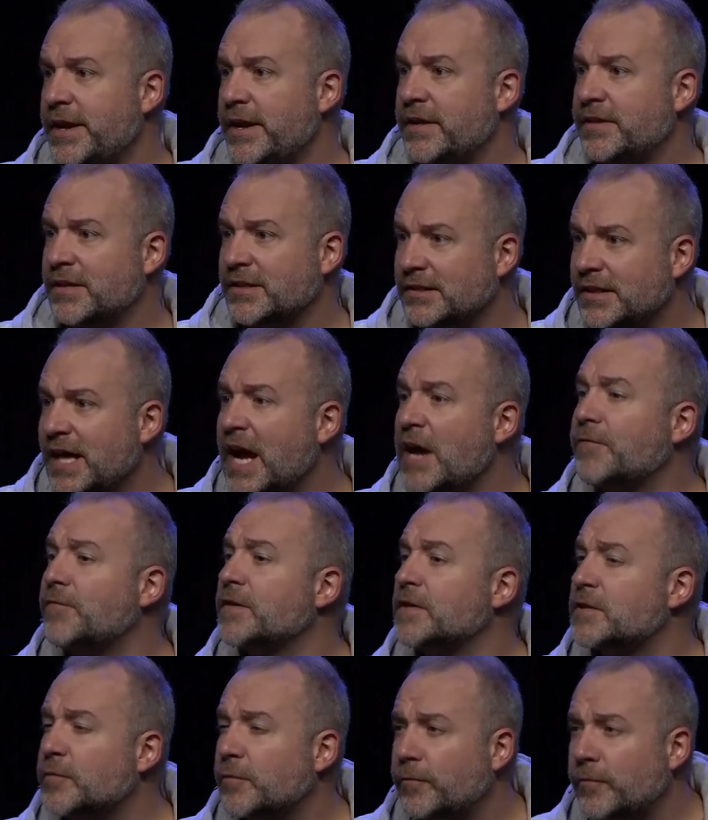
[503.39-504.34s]
that life
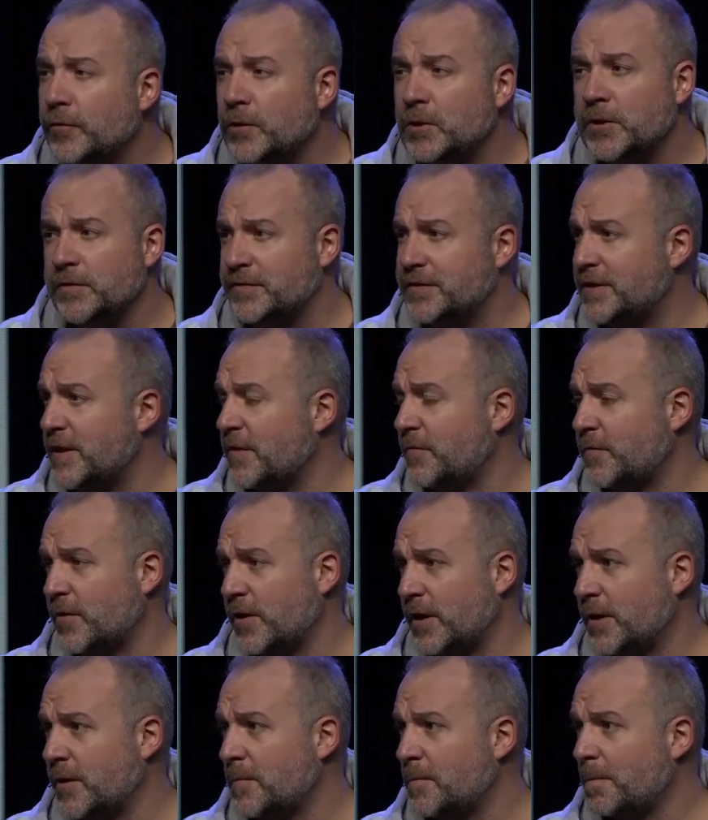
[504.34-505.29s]
is full of
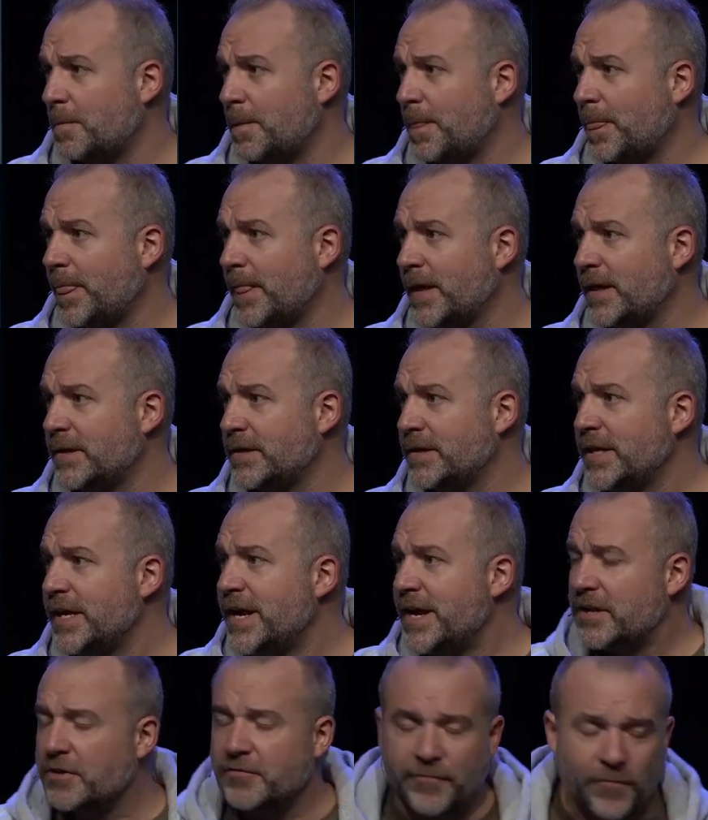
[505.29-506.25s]
suffering.
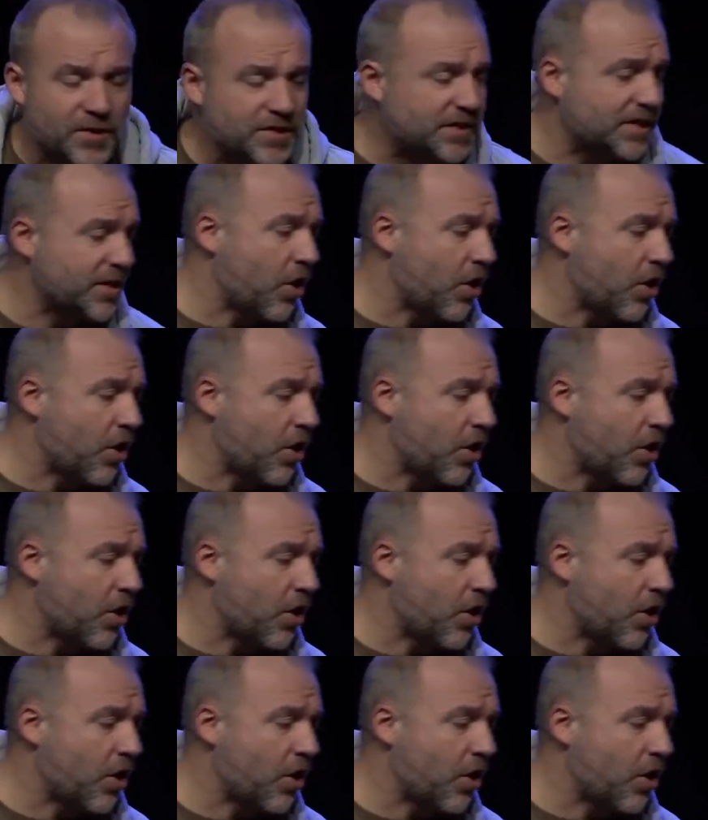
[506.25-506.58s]
And unfortunately,